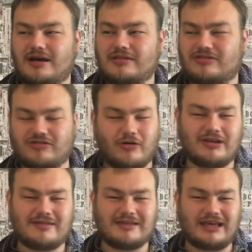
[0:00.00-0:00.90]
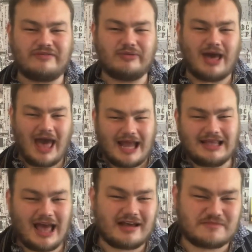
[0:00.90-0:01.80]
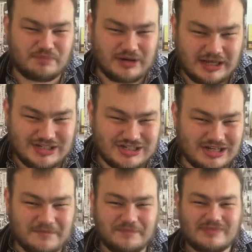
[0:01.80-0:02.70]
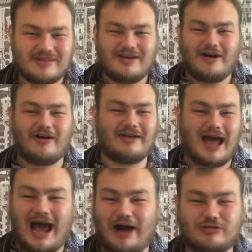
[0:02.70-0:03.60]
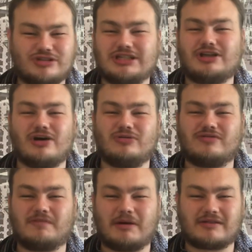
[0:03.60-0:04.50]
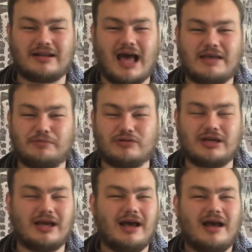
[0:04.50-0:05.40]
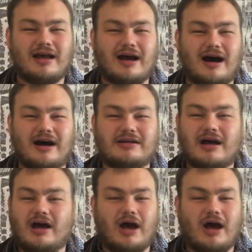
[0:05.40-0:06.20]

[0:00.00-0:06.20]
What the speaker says: The story doesn't give you any explanation on how she knows about the library card,